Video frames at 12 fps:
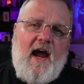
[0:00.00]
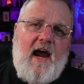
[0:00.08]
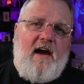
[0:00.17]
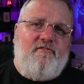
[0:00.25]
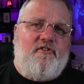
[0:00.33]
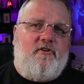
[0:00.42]

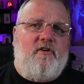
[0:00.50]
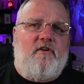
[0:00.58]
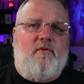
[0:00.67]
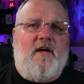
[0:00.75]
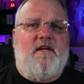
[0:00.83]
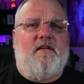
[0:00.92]
after
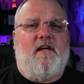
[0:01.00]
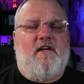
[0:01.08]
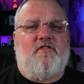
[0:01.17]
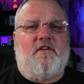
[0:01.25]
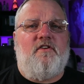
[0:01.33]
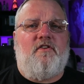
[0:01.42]
the
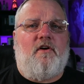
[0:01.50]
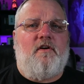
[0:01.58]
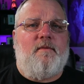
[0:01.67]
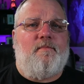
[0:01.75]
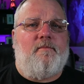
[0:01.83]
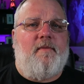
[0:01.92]
regulations are
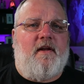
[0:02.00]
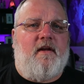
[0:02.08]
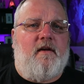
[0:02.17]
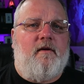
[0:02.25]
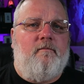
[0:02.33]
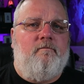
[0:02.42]

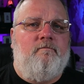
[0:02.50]
implemented.